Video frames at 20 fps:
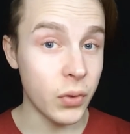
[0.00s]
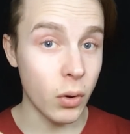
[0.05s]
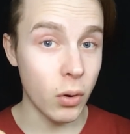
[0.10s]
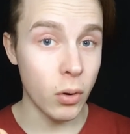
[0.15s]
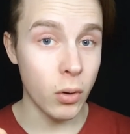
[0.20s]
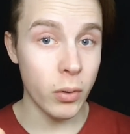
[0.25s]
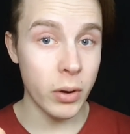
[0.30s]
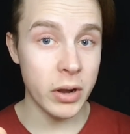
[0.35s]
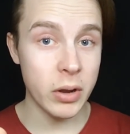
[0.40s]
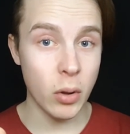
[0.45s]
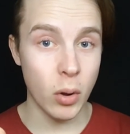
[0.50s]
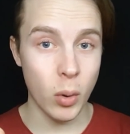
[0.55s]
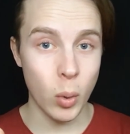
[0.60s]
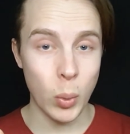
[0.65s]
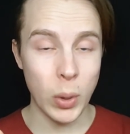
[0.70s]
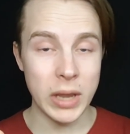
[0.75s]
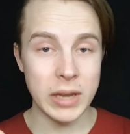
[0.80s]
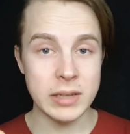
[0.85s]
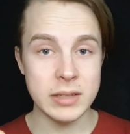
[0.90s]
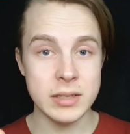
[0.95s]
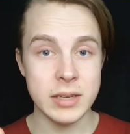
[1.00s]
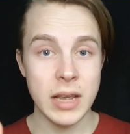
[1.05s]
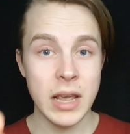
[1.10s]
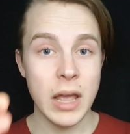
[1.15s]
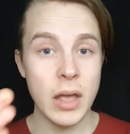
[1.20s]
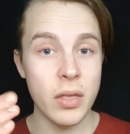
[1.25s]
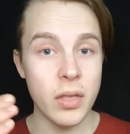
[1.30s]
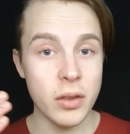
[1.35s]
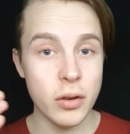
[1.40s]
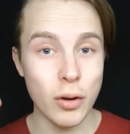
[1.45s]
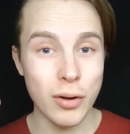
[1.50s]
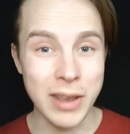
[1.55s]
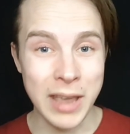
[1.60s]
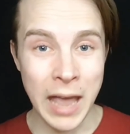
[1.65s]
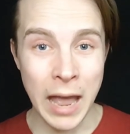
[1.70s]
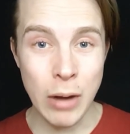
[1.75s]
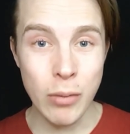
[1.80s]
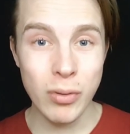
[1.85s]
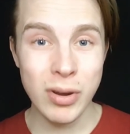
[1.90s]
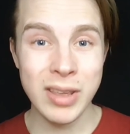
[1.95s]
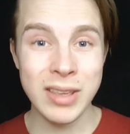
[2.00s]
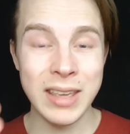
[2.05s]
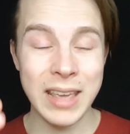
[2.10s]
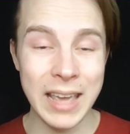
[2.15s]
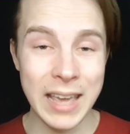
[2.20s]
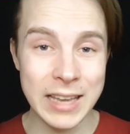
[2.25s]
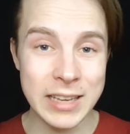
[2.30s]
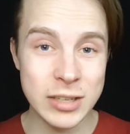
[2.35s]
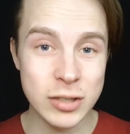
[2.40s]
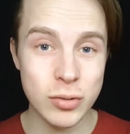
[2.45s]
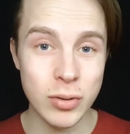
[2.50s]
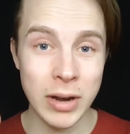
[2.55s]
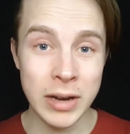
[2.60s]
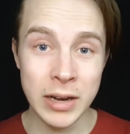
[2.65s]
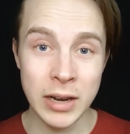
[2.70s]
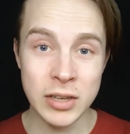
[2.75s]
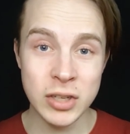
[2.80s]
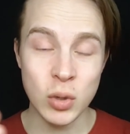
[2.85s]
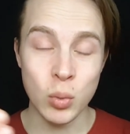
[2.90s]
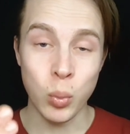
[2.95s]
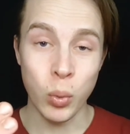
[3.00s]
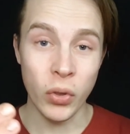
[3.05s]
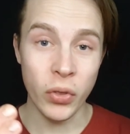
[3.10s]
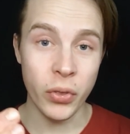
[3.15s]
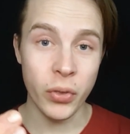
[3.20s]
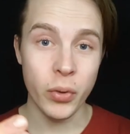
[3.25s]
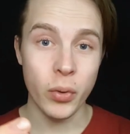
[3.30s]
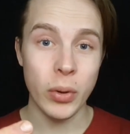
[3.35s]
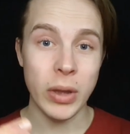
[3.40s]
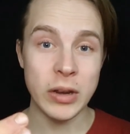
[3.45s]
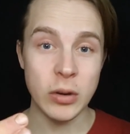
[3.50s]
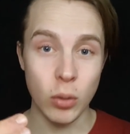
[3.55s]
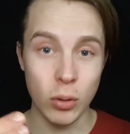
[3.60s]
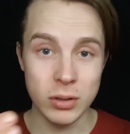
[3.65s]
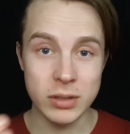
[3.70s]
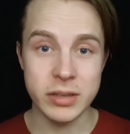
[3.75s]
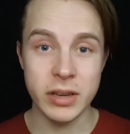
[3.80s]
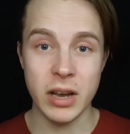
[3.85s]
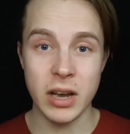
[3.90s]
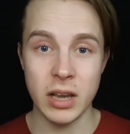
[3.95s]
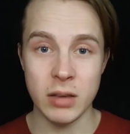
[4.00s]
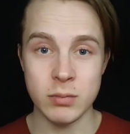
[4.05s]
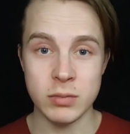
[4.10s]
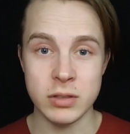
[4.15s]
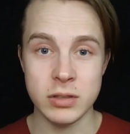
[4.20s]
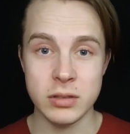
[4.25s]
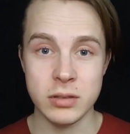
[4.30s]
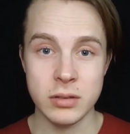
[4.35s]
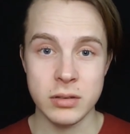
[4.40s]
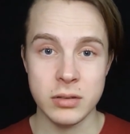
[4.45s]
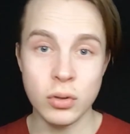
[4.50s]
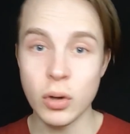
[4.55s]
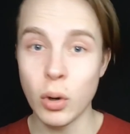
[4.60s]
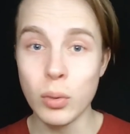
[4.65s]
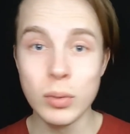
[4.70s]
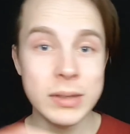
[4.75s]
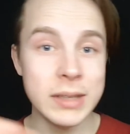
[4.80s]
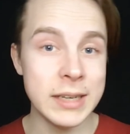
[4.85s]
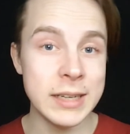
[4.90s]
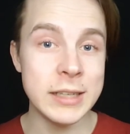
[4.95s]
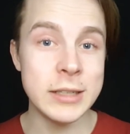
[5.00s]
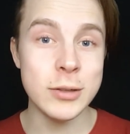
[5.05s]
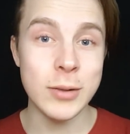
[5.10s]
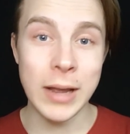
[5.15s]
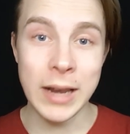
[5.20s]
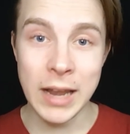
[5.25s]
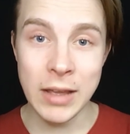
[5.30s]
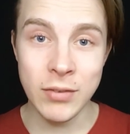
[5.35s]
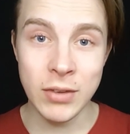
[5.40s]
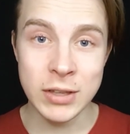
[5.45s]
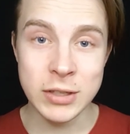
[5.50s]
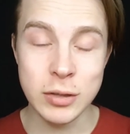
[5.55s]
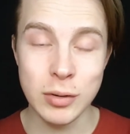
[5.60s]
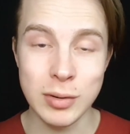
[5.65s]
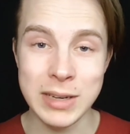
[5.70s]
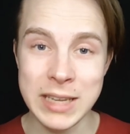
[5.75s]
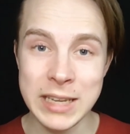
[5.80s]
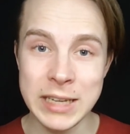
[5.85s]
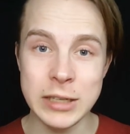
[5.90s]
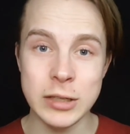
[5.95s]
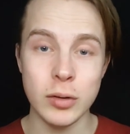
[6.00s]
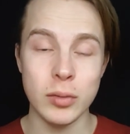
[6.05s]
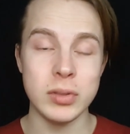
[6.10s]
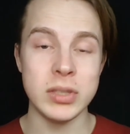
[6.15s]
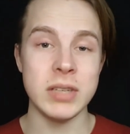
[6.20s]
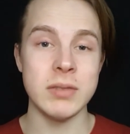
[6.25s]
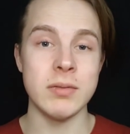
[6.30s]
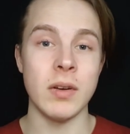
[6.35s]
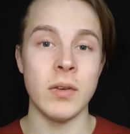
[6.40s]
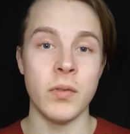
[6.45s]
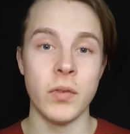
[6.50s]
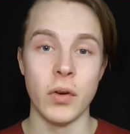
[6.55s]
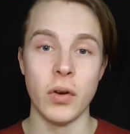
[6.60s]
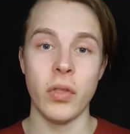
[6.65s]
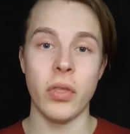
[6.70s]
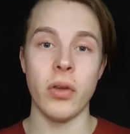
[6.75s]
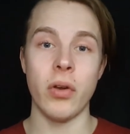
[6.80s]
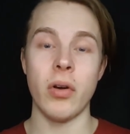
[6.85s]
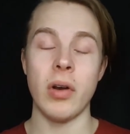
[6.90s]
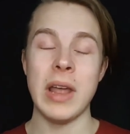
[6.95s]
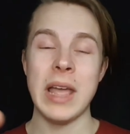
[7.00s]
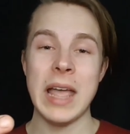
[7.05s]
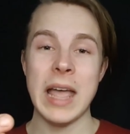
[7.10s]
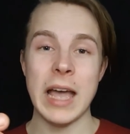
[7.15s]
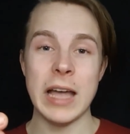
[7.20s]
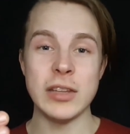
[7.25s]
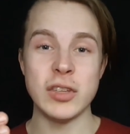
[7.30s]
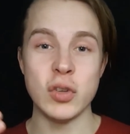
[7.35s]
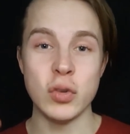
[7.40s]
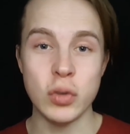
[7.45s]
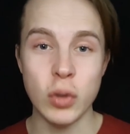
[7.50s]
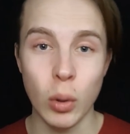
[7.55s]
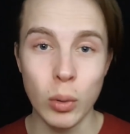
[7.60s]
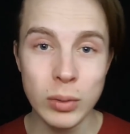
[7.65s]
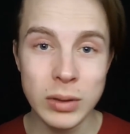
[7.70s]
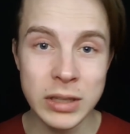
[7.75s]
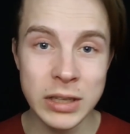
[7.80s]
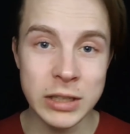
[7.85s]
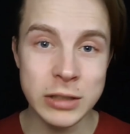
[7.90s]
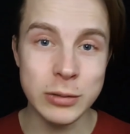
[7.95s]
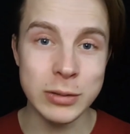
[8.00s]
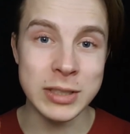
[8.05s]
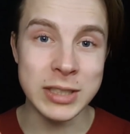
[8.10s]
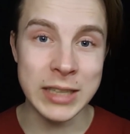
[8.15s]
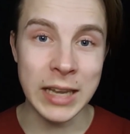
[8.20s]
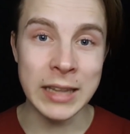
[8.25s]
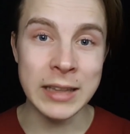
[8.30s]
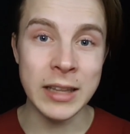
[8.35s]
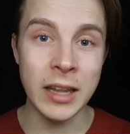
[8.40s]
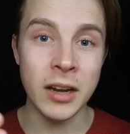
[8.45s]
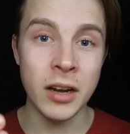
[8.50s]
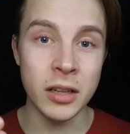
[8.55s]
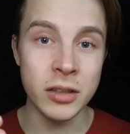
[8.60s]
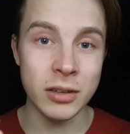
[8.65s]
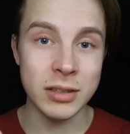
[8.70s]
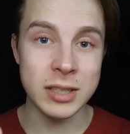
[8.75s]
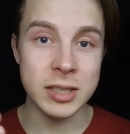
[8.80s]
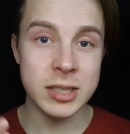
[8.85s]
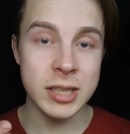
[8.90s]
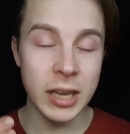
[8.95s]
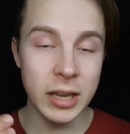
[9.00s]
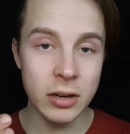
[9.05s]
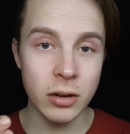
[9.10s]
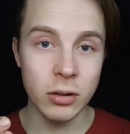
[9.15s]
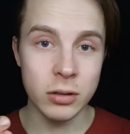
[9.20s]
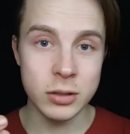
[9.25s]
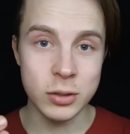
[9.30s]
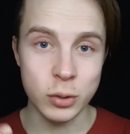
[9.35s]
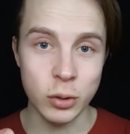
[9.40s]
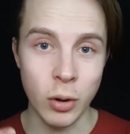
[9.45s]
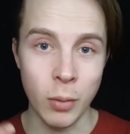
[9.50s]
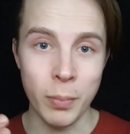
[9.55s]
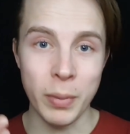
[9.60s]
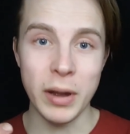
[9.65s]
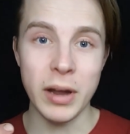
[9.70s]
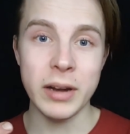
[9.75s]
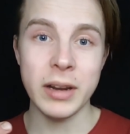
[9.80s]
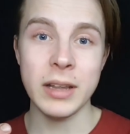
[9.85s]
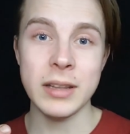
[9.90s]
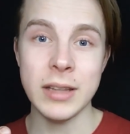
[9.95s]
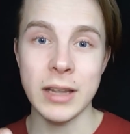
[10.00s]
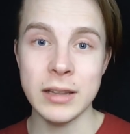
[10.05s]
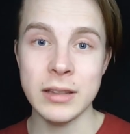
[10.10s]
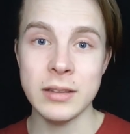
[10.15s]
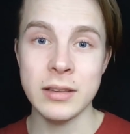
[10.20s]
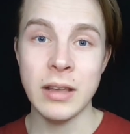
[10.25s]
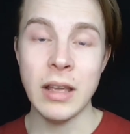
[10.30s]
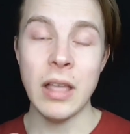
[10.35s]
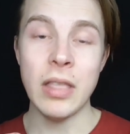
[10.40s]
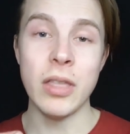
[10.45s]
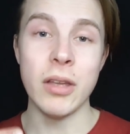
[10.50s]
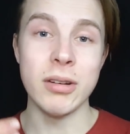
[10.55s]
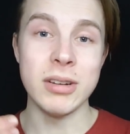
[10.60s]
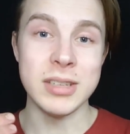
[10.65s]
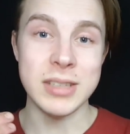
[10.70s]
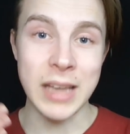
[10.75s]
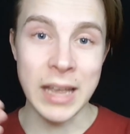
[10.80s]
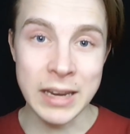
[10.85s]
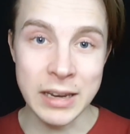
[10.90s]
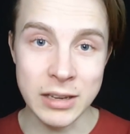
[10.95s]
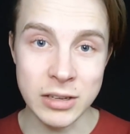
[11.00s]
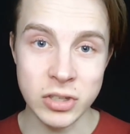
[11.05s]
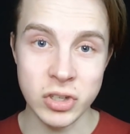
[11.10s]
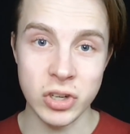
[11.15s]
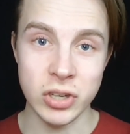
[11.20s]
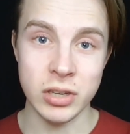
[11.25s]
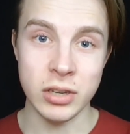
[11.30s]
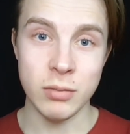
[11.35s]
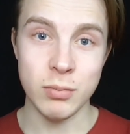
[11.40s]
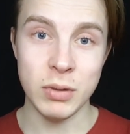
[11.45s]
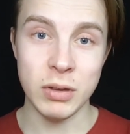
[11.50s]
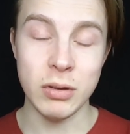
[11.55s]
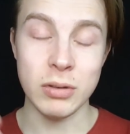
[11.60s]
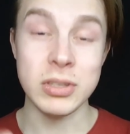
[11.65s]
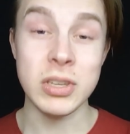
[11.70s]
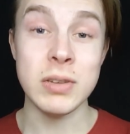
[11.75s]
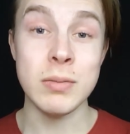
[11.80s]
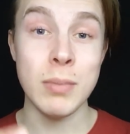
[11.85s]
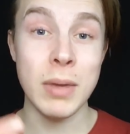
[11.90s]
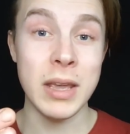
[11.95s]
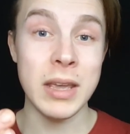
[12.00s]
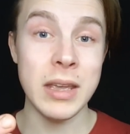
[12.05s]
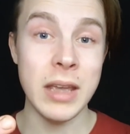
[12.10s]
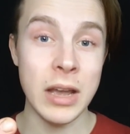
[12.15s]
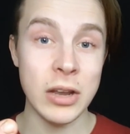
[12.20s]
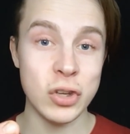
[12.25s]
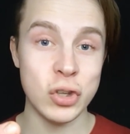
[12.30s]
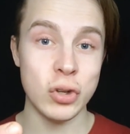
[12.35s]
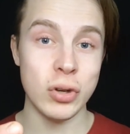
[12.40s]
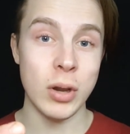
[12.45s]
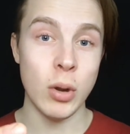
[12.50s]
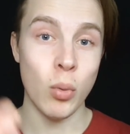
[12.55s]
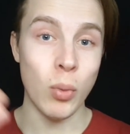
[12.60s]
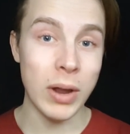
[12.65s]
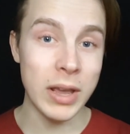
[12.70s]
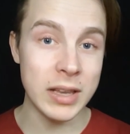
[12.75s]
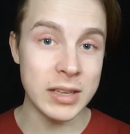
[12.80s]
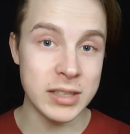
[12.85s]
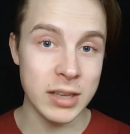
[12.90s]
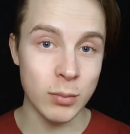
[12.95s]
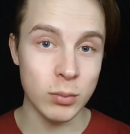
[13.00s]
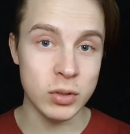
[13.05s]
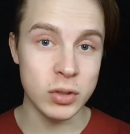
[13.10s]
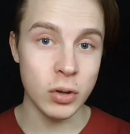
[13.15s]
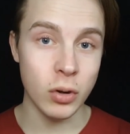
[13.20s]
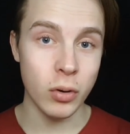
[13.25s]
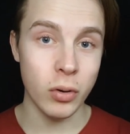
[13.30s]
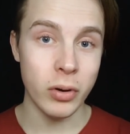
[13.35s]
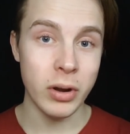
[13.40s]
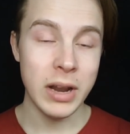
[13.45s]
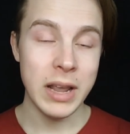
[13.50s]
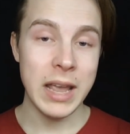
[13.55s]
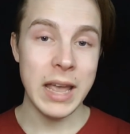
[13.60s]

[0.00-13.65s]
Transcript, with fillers: you're already overweight, then you're carrying extra energy with you at all times. You don't need to elevate your ketones even further, and you don't need to send another signal to your body that there is energy, because it may actually raise mTOR